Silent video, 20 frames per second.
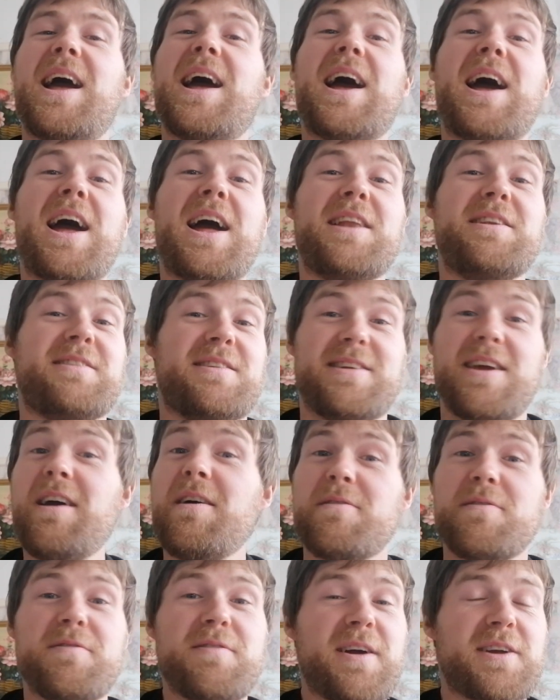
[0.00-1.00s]
And
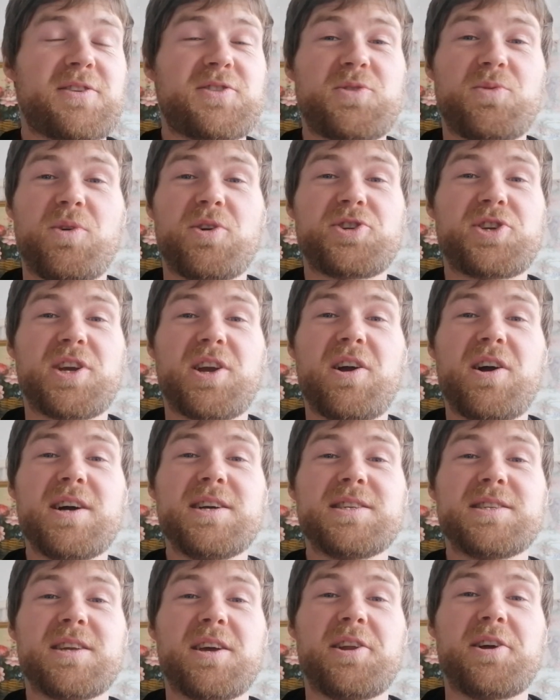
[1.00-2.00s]
yeah, thanks for watching,
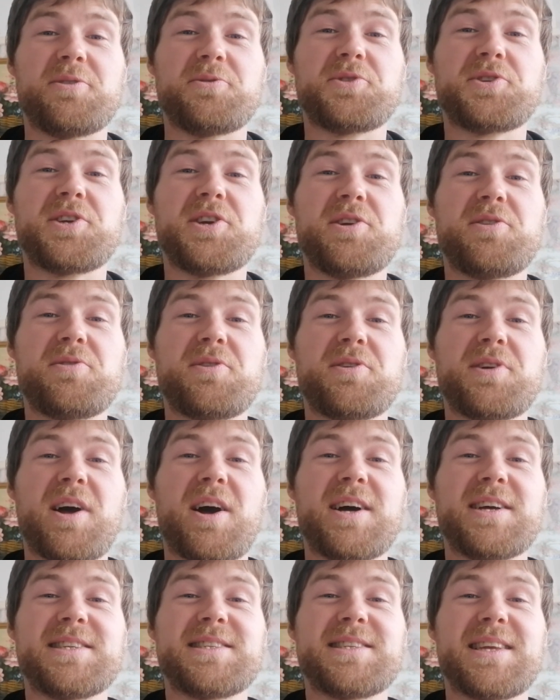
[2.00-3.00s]
guys, and I'll see you
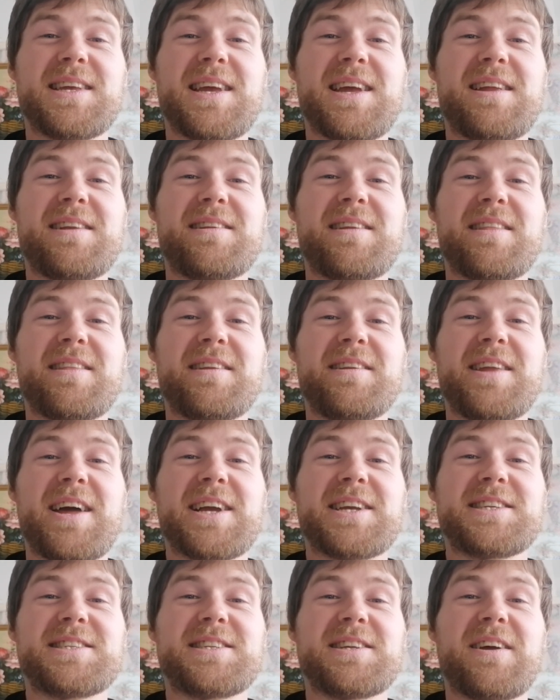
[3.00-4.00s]
guys in the
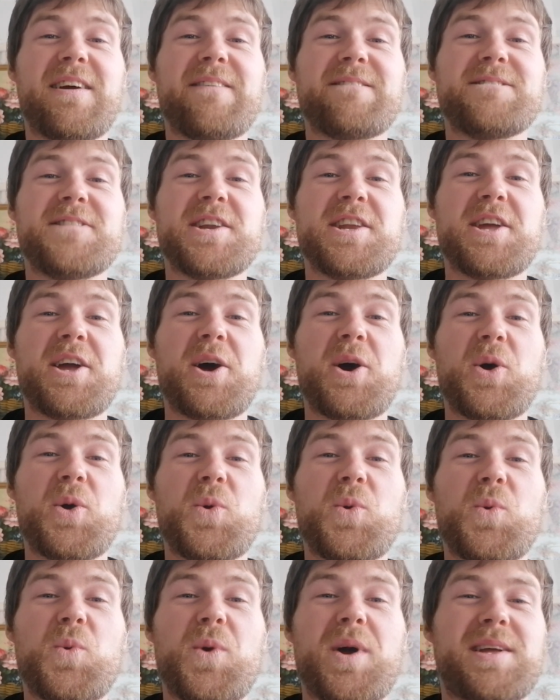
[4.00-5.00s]
next
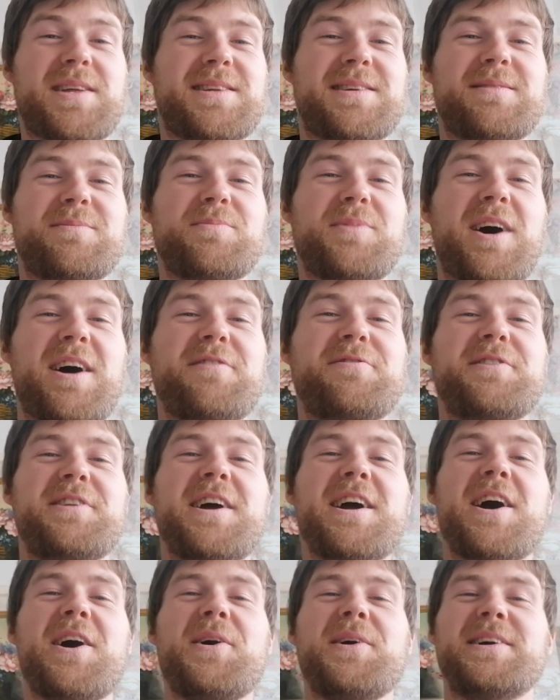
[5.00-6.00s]
video. Bye for
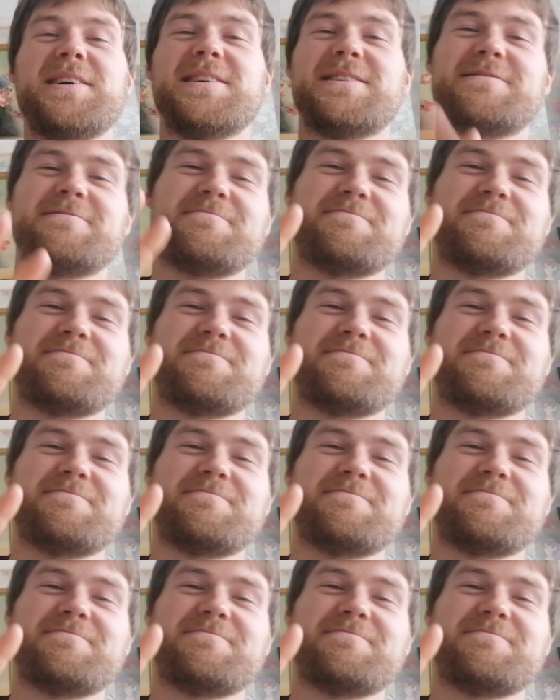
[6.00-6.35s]
now.